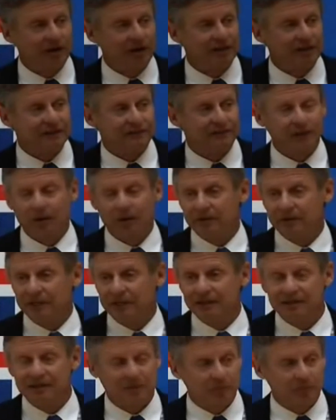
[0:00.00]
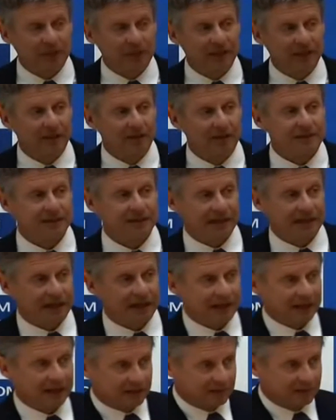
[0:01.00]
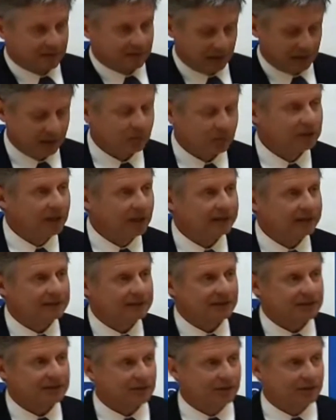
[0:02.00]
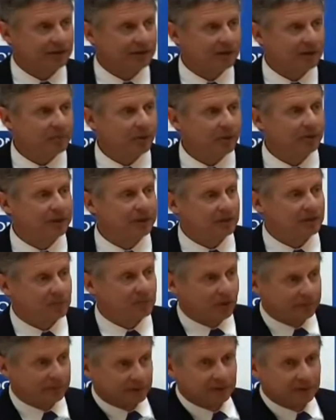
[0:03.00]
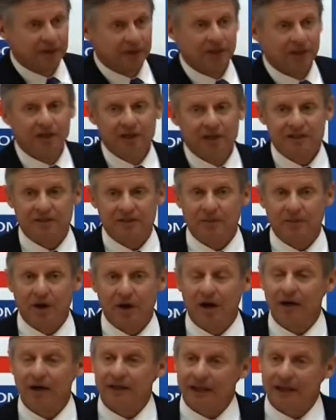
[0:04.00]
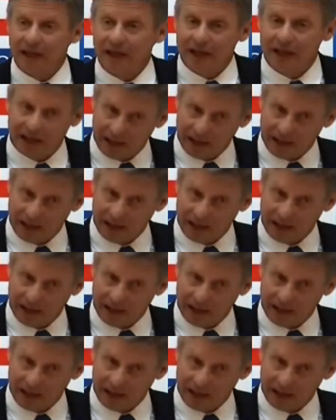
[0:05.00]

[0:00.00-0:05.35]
Mark has flown in to be here today, and I would like to turn the podium over to Mark.